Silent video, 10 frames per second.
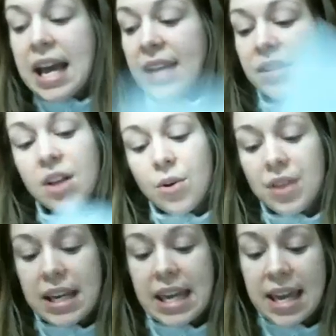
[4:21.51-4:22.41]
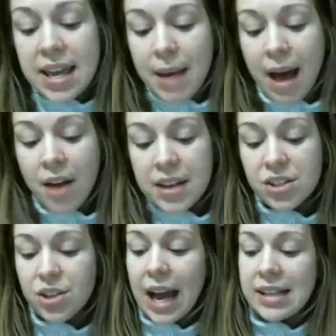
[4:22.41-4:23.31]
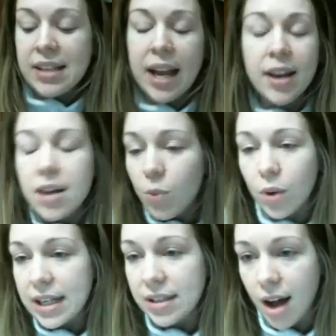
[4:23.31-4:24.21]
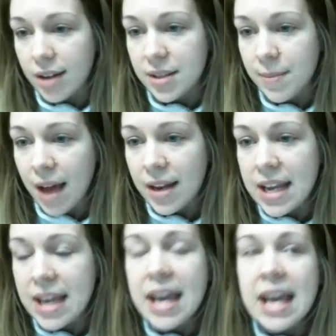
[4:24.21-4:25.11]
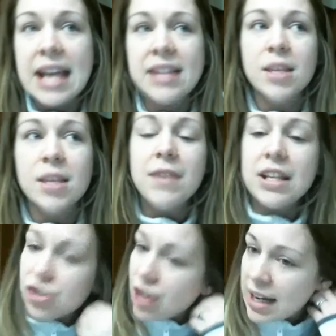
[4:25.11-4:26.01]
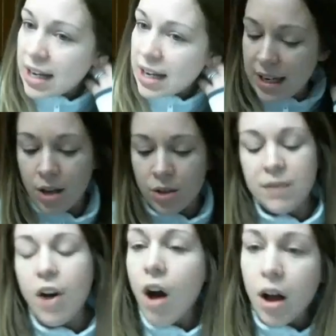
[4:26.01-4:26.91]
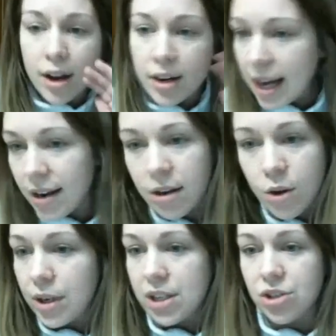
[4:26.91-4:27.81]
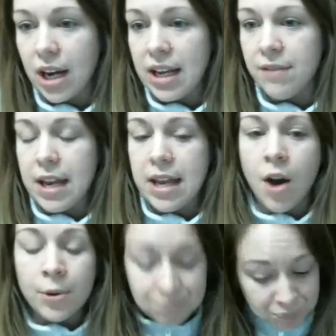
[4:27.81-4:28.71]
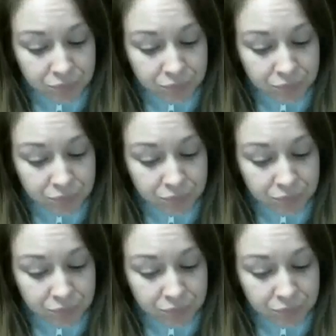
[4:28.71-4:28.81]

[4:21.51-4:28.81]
And so the key about this, you guys, and Eric Worre talks about it in some of his training videos. We've all heard Eric Worre's training video.